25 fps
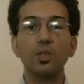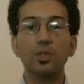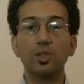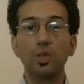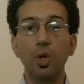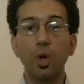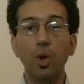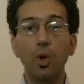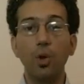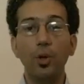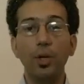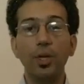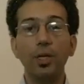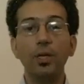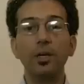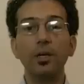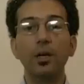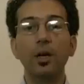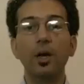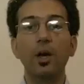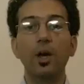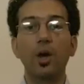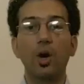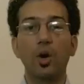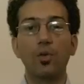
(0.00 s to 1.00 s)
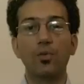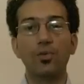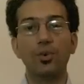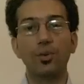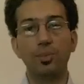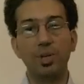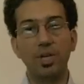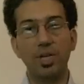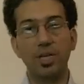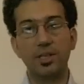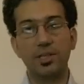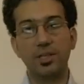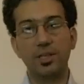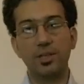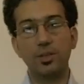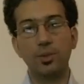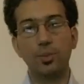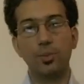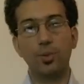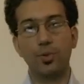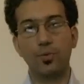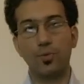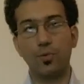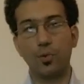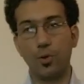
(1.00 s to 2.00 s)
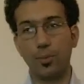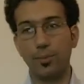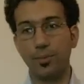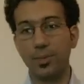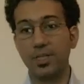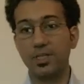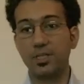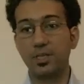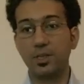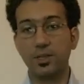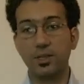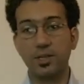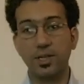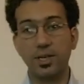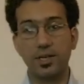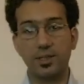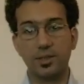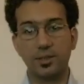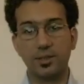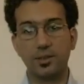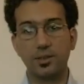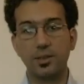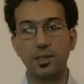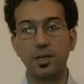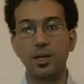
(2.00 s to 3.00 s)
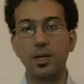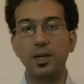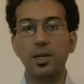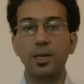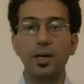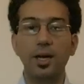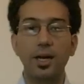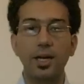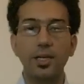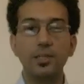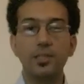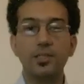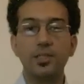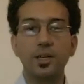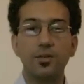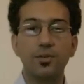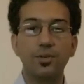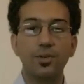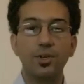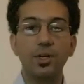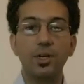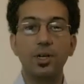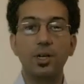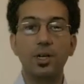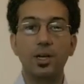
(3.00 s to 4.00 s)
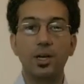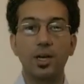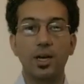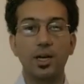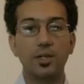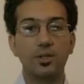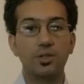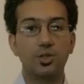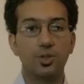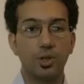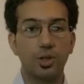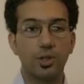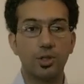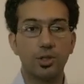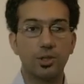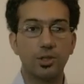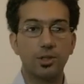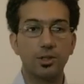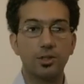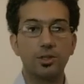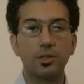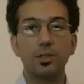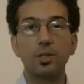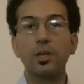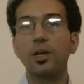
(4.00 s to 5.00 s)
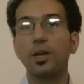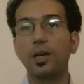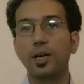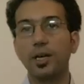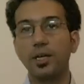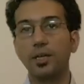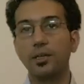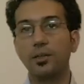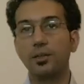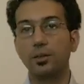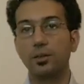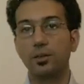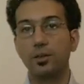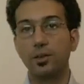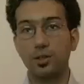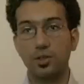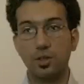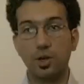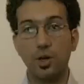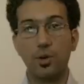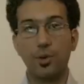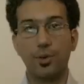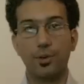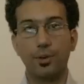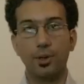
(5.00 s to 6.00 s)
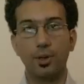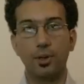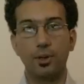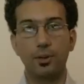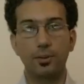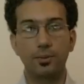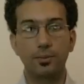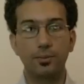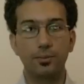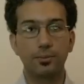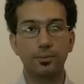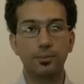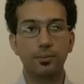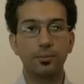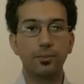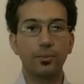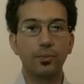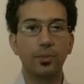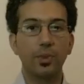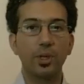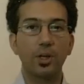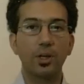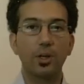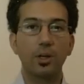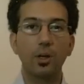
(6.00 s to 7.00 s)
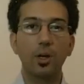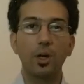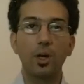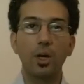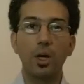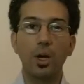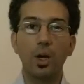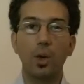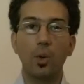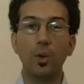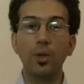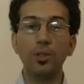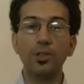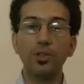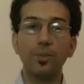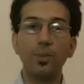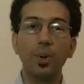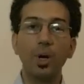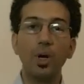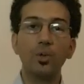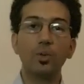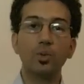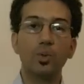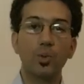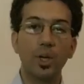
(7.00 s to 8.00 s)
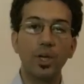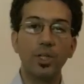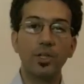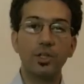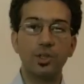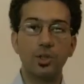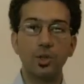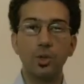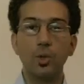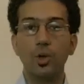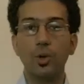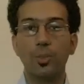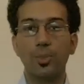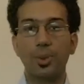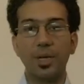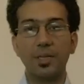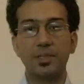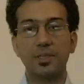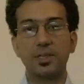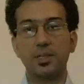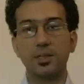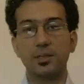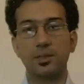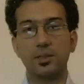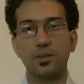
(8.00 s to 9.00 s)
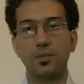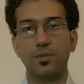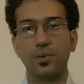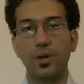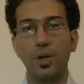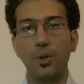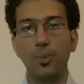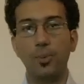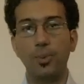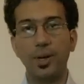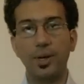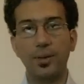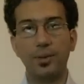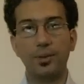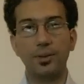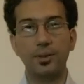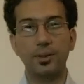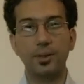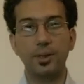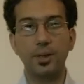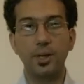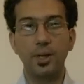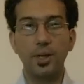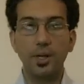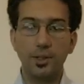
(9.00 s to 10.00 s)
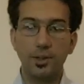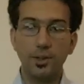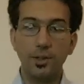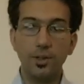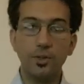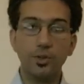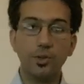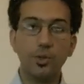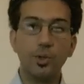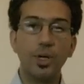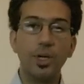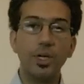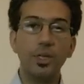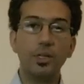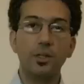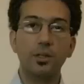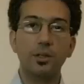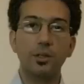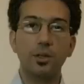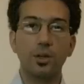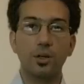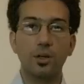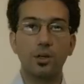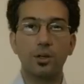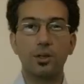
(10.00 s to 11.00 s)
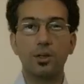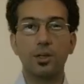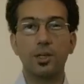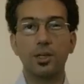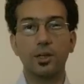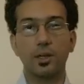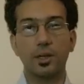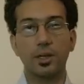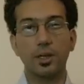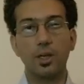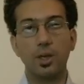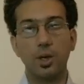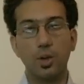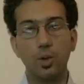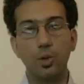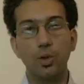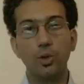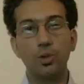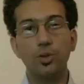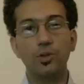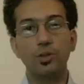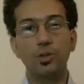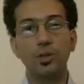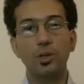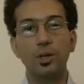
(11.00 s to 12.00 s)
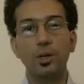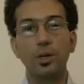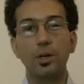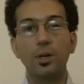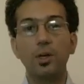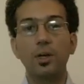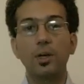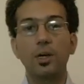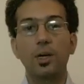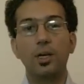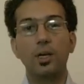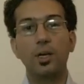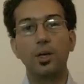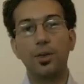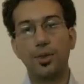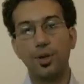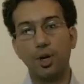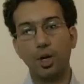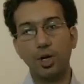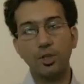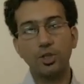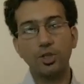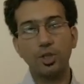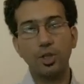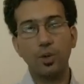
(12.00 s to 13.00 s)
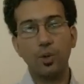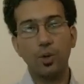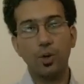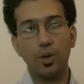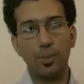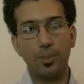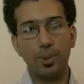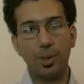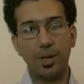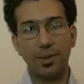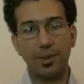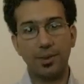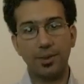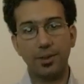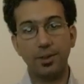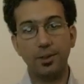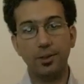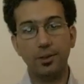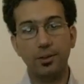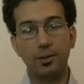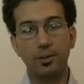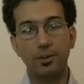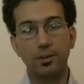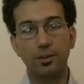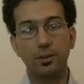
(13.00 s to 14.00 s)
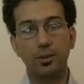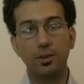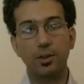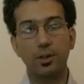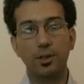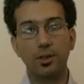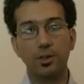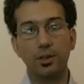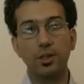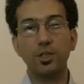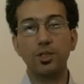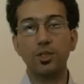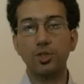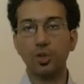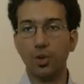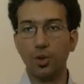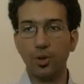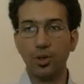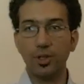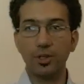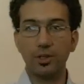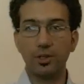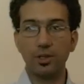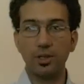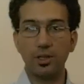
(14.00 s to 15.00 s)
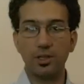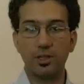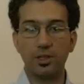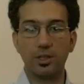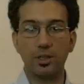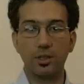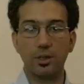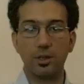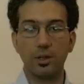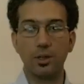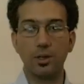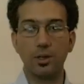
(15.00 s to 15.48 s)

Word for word: slowing of ability to perform mental tasks. And 7. Asterixis, 8. Dysarthria. What about grade 2 hepatic encephalopathy? This grade include lethargy or apathy, disorientation,